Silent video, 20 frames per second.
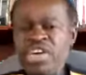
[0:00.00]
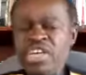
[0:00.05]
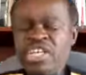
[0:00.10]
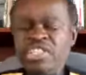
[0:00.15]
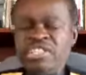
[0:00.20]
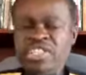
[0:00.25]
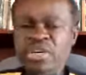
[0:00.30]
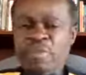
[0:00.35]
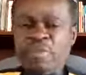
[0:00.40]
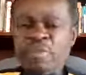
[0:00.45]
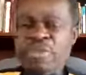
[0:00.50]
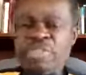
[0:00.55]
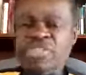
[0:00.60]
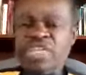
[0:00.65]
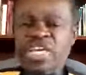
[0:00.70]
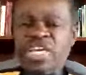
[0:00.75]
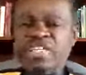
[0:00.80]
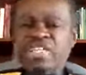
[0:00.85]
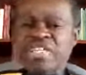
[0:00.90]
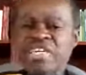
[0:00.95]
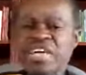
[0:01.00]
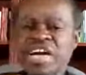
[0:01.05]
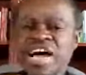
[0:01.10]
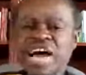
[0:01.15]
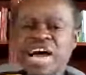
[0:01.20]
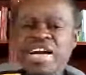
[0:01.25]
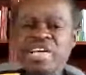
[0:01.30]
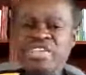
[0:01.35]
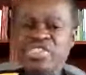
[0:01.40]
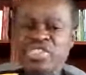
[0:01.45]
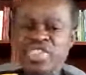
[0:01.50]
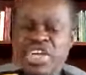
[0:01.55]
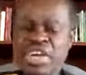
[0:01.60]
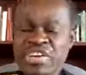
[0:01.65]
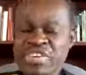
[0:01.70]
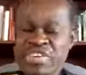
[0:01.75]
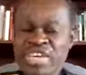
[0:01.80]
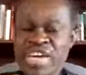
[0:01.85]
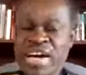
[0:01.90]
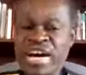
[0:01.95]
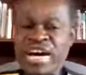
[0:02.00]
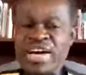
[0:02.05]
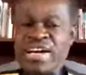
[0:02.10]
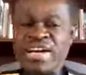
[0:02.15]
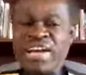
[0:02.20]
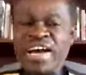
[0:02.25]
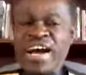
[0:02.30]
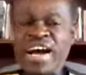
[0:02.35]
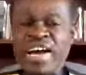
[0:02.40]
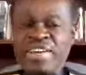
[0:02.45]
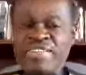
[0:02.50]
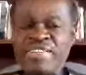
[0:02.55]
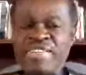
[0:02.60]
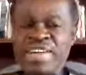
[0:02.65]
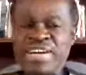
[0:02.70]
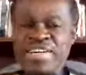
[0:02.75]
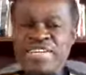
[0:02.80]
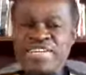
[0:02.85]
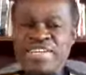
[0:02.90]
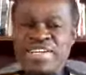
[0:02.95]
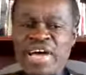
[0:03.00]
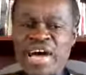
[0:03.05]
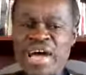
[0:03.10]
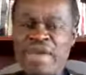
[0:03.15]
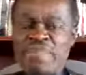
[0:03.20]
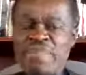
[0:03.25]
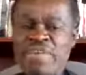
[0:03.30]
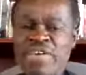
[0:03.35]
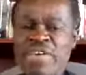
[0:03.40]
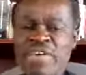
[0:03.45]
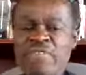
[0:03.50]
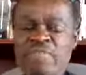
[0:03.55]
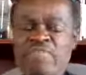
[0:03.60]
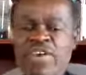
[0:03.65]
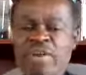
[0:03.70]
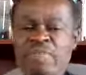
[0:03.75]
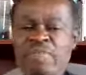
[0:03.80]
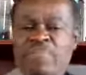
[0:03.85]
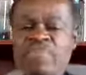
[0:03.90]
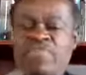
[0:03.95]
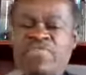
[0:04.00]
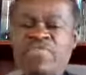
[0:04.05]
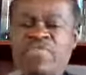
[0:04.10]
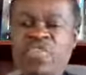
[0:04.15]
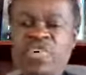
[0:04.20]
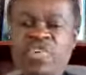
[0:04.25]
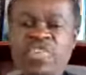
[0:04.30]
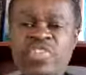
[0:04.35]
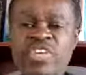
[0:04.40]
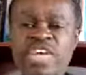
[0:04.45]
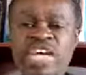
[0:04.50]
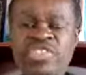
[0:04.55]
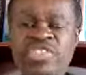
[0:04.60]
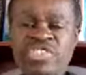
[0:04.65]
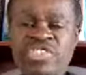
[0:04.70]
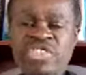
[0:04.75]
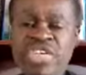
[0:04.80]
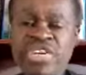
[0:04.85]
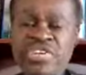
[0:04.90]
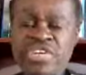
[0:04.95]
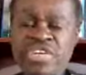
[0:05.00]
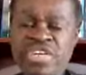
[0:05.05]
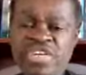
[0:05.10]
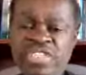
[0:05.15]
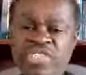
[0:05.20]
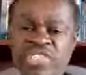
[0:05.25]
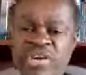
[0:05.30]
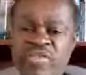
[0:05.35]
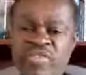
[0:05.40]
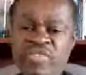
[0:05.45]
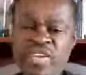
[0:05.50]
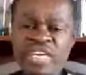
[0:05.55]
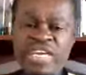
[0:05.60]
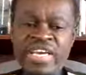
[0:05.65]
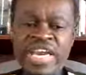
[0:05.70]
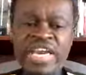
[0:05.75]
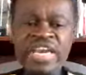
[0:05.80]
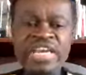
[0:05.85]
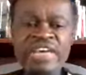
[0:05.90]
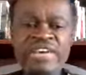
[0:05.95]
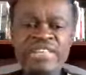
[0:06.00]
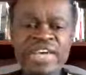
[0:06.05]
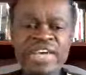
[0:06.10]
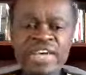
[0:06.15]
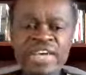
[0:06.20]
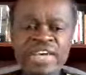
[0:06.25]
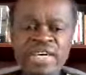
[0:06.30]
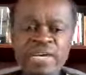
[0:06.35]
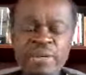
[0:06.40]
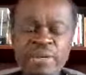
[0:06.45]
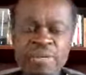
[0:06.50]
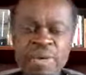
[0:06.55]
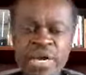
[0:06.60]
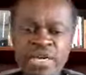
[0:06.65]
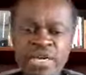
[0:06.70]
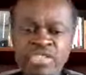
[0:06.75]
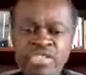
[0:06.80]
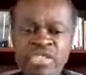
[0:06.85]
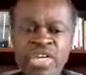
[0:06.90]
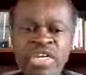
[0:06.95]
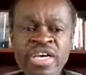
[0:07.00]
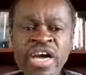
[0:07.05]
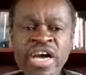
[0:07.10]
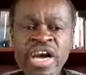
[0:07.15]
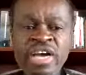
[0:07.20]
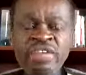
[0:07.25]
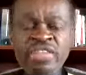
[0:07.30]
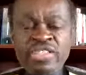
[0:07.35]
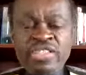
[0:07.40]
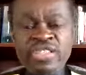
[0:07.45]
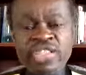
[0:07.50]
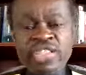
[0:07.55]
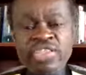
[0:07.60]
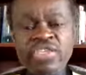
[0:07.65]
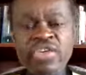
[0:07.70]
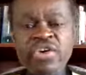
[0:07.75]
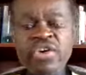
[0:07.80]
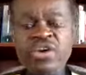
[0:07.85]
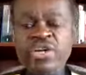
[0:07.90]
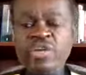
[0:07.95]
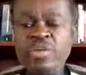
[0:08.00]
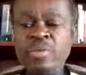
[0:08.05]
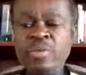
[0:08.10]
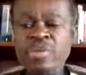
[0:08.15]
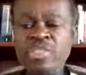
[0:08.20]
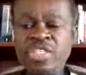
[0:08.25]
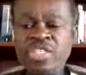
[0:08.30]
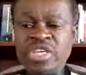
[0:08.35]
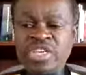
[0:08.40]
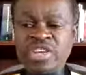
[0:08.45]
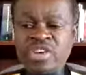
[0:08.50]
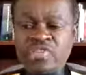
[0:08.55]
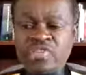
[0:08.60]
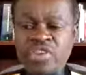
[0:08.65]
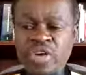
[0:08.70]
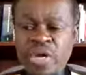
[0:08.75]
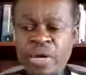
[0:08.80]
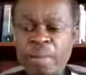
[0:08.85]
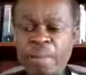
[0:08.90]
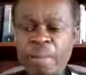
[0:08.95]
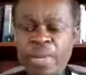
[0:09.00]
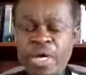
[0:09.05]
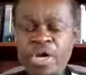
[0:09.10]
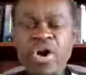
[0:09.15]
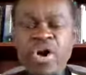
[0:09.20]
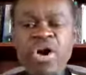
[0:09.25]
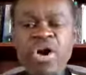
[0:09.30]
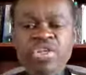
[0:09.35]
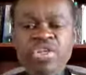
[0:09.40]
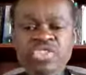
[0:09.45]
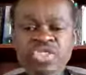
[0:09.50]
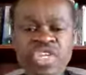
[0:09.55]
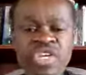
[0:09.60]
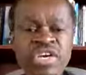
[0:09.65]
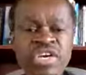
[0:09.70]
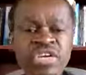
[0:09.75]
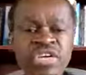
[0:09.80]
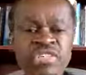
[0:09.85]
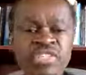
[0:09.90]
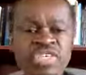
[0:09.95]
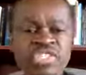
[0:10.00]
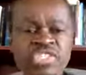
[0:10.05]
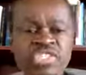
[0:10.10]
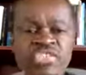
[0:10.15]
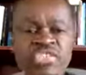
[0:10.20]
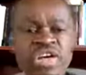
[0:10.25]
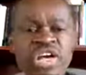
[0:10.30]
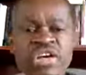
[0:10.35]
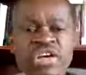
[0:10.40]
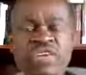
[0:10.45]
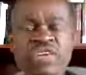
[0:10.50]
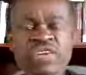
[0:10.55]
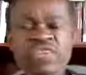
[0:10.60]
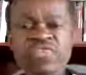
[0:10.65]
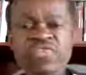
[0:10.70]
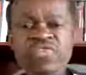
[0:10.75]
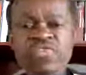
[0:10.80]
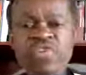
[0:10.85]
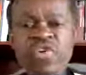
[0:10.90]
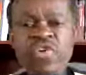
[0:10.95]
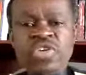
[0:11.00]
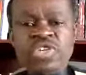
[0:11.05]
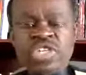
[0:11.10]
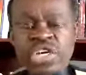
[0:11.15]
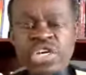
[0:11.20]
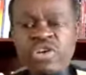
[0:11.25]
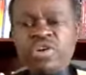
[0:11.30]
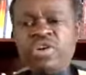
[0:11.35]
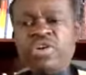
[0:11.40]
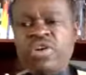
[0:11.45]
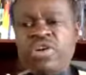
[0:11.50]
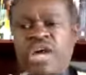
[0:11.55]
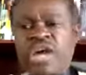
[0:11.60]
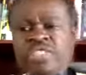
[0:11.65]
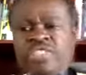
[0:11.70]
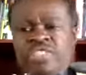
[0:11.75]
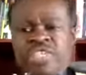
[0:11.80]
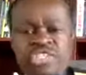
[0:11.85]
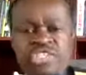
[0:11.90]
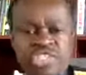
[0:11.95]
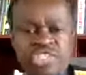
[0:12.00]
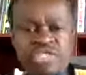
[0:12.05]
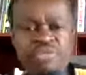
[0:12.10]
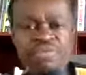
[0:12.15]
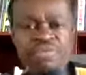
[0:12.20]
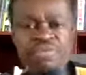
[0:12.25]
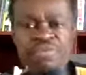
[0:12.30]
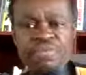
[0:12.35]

is representing Algeria at that time, even before the Algerians have regained their independence. And this is going to be significant because the struggle for decolonization